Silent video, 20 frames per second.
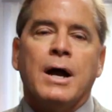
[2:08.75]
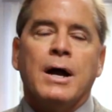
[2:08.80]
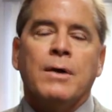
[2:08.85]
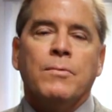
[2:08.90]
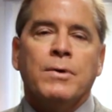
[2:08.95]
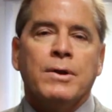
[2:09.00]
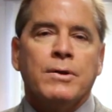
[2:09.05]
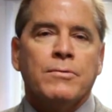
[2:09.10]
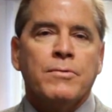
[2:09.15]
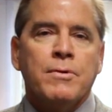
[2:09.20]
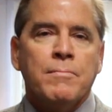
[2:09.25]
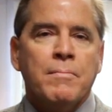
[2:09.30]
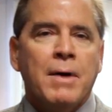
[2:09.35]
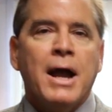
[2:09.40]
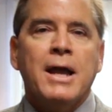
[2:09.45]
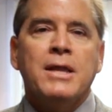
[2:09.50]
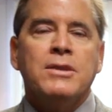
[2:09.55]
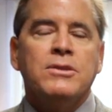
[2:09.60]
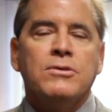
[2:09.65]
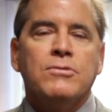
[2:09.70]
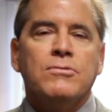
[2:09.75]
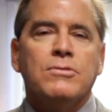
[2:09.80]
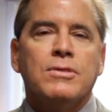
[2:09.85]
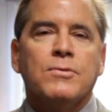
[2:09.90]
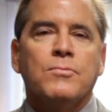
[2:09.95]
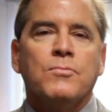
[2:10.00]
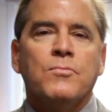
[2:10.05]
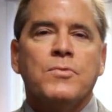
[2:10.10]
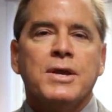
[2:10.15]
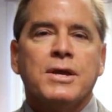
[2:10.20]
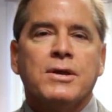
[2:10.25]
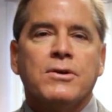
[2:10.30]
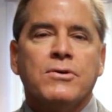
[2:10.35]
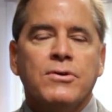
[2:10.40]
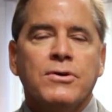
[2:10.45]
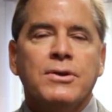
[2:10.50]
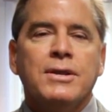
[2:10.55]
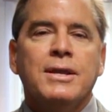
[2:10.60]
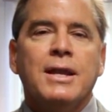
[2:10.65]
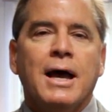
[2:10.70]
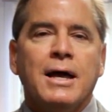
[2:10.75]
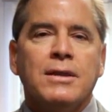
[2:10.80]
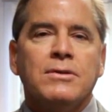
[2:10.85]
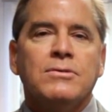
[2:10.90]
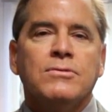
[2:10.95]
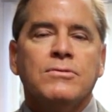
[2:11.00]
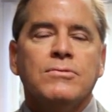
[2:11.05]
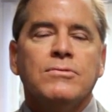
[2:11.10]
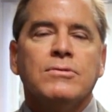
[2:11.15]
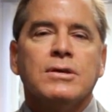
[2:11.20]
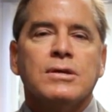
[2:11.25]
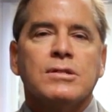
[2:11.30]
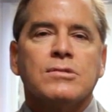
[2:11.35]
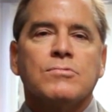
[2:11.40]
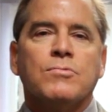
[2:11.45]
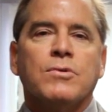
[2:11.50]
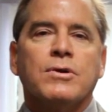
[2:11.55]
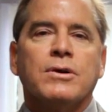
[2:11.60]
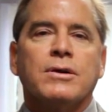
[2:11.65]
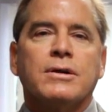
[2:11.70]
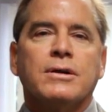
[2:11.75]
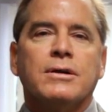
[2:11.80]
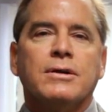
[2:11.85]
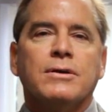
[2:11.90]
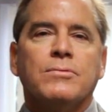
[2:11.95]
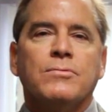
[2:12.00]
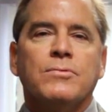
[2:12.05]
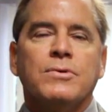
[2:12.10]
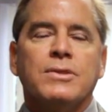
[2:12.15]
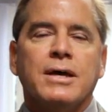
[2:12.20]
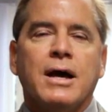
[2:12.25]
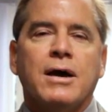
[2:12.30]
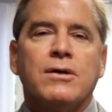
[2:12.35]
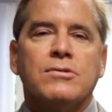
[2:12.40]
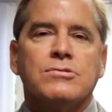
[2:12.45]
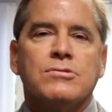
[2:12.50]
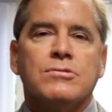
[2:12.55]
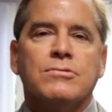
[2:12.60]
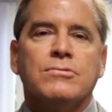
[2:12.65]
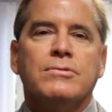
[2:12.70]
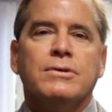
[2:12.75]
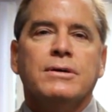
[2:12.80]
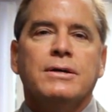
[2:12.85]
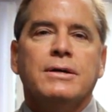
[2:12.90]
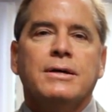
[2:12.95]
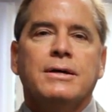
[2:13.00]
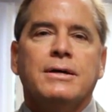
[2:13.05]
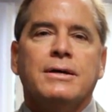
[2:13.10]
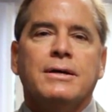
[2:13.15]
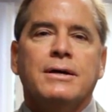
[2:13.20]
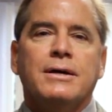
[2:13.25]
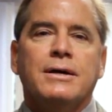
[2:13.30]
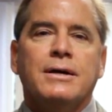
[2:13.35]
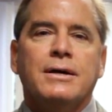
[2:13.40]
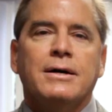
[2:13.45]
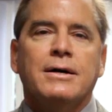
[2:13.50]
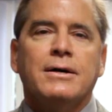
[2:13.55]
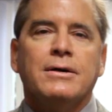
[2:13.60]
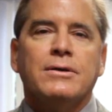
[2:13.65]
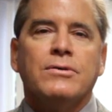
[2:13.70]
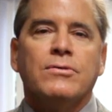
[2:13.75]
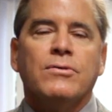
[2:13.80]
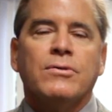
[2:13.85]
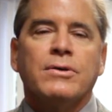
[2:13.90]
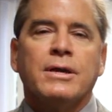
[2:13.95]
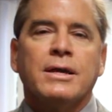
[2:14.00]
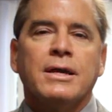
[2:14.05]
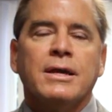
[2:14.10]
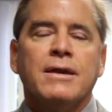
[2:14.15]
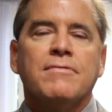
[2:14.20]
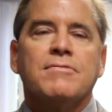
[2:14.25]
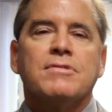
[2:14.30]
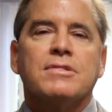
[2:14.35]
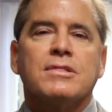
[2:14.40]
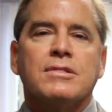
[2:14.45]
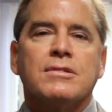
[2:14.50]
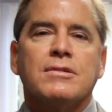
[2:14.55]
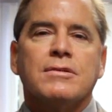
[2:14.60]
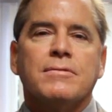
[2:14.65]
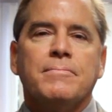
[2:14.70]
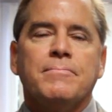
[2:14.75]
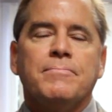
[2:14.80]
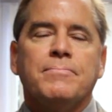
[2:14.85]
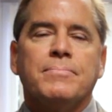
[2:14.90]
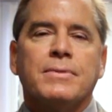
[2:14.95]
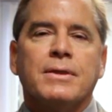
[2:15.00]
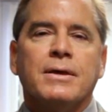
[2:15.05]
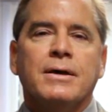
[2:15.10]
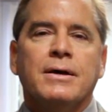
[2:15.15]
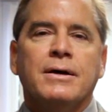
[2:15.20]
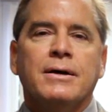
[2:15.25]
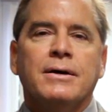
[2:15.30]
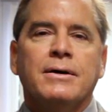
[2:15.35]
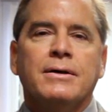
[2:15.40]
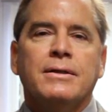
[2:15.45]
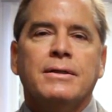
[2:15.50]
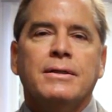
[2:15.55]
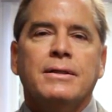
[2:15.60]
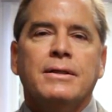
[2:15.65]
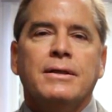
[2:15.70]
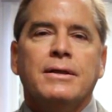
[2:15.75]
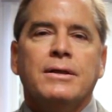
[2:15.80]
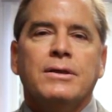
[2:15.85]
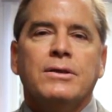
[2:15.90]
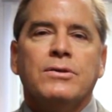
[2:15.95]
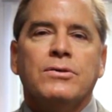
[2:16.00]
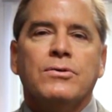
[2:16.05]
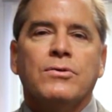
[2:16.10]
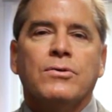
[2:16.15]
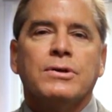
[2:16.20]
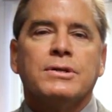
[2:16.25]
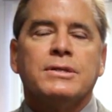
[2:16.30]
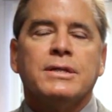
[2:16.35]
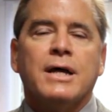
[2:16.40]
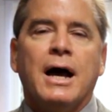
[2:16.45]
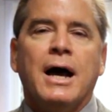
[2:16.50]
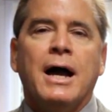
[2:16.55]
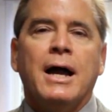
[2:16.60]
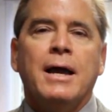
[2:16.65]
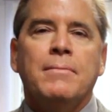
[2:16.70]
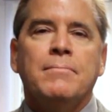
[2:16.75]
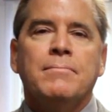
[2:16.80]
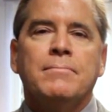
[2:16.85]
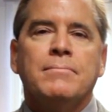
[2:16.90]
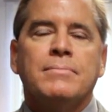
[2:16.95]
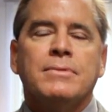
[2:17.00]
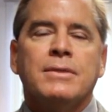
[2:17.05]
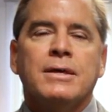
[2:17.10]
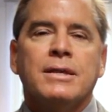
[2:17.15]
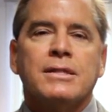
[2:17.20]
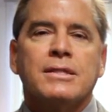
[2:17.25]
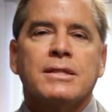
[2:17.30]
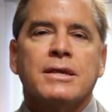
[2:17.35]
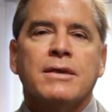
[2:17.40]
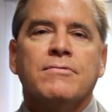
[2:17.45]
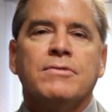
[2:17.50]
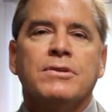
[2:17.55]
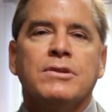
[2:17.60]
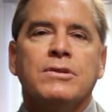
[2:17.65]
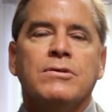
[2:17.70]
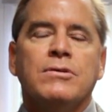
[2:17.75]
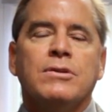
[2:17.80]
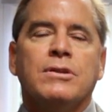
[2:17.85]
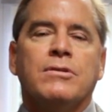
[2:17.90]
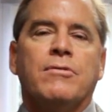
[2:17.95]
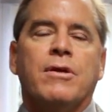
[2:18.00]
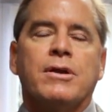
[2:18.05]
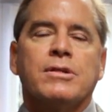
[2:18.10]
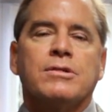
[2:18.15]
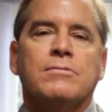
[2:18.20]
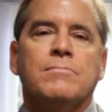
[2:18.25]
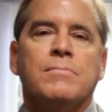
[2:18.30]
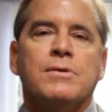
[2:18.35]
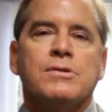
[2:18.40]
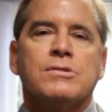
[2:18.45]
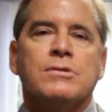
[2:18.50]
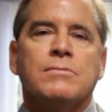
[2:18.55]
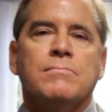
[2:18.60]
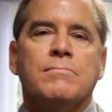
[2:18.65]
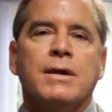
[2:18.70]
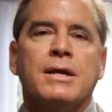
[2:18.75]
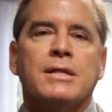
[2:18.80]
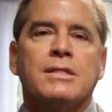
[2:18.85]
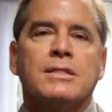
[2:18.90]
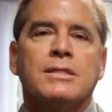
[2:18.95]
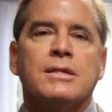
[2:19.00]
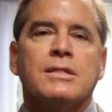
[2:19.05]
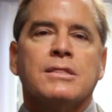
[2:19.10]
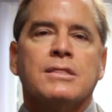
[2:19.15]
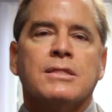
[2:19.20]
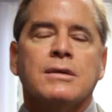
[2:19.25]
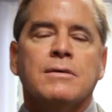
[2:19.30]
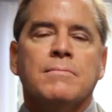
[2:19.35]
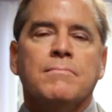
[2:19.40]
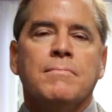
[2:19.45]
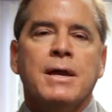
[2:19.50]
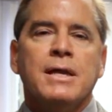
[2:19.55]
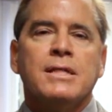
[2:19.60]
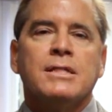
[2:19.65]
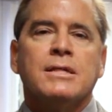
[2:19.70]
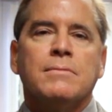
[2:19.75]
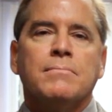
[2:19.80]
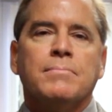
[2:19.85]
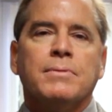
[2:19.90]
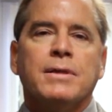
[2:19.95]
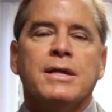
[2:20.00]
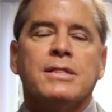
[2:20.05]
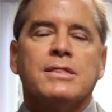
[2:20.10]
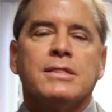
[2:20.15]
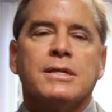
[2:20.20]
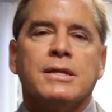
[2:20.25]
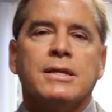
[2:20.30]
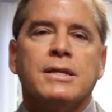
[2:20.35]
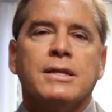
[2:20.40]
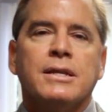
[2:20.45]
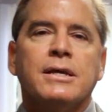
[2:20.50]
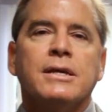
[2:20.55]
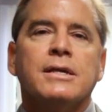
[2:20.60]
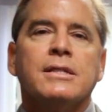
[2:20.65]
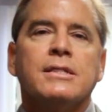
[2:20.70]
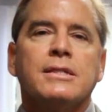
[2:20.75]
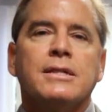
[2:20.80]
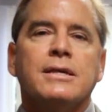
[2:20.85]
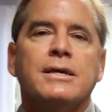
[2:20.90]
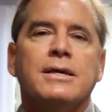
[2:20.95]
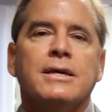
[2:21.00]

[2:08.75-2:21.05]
I want to remind you that we could not do this work without you. Your gifts, your time that is given to Union Rescue Mission makes this the amazing place that it is.